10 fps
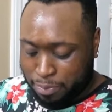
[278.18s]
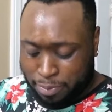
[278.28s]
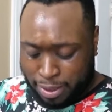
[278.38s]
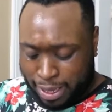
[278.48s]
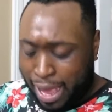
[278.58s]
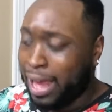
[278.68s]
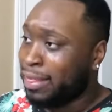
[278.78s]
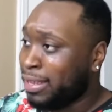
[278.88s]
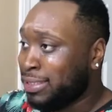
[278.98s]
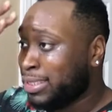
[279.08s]

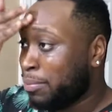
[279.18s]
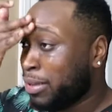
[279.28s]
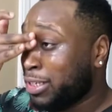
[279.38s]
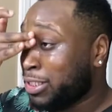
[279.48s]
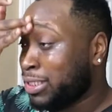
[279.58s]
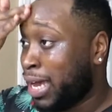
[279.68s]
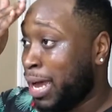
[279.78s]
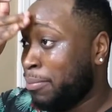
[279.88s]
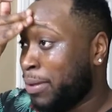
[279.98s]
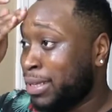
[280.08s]
yeah, then something just
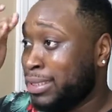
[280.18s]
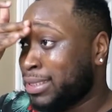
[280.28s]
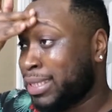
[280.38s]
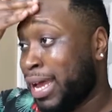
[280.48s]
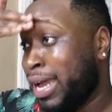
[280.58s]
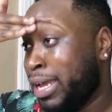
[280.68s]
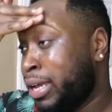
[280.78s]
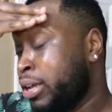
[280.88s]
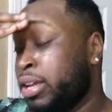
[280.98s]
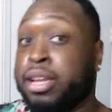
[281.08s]
happens,
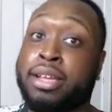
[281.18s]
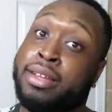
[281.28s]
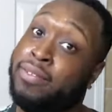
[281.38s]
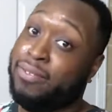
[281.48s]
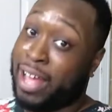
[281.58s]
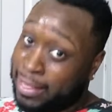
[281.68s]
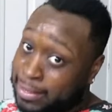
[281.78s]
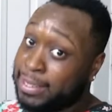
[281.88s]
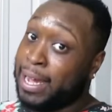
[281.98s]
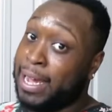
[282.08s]
like
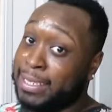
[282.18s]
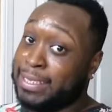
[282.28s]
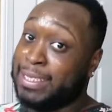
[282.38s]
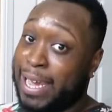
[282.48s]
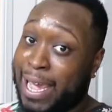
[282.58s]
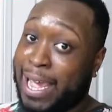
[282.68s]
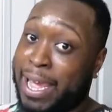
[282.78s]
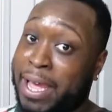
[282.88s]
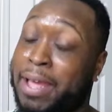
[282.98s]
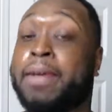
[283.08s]
Valentine's
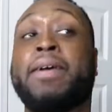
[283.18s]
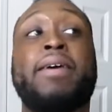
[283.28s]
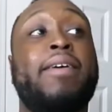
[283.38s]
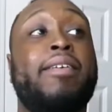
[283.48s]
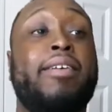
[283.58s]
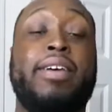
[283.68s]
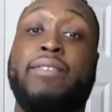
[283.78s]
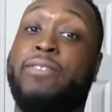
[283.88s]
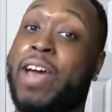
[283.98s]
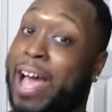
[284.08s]
Day.
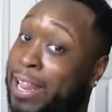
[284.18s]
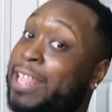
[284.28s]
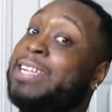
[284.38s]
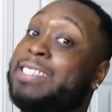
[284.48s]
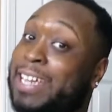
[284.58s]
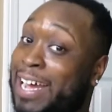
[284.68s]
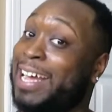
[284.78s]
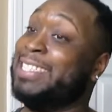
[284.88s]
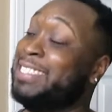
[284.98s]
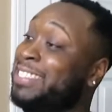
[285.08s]

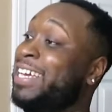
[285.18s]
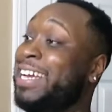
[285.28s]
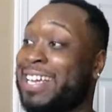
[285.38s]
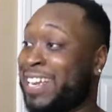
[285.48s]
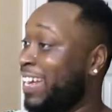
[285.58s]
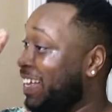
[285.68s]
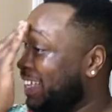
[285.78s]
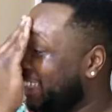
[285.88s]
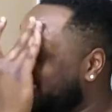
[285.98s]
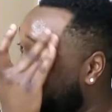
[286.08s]
Valentine's Day,
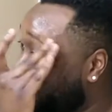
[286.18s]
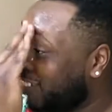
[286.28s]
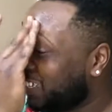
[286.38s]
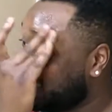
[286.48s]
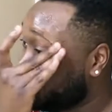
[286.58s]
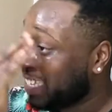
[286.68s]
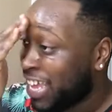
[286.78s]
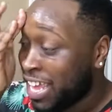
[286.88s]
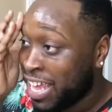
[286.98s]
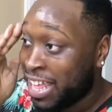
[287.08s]
y'all. That
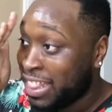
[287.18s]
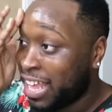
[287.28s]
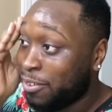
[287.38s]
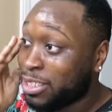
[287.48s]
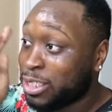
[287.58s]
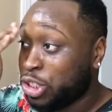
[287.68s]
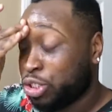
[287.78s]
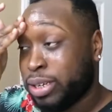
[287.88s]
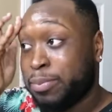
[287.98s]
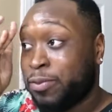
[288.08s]
was a
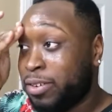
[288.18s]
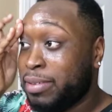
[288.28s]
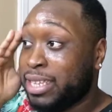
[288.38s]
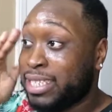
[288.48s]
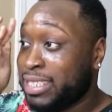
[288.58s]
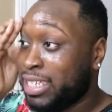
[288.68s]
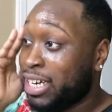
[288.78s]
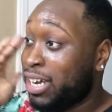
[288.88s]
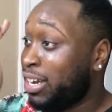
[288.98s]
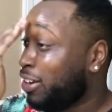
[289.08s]
trip for me this
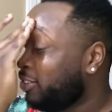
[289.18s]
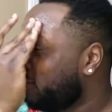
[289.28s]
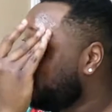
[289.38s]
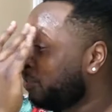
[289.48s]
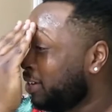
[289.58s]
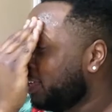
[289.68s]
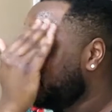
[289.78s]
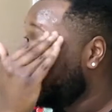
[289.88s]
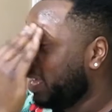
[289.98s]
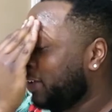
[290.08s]
year. And I don't know
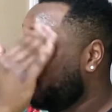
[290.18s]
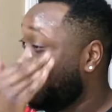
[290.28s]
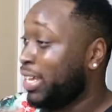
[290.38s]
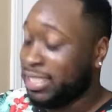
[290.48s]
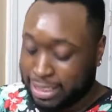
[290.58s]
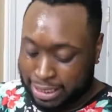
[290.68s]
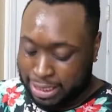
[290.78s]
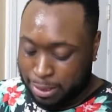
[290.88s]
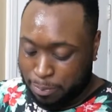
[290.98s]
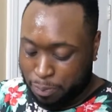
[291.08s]
if
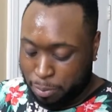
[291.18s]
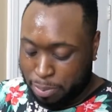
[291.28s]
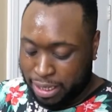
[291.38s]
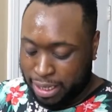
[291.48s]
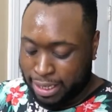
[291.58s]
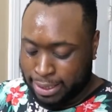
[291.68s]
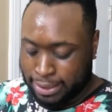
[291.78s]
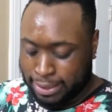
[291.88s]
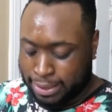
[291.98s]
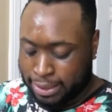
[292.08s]
it's
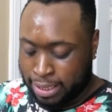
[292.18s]
because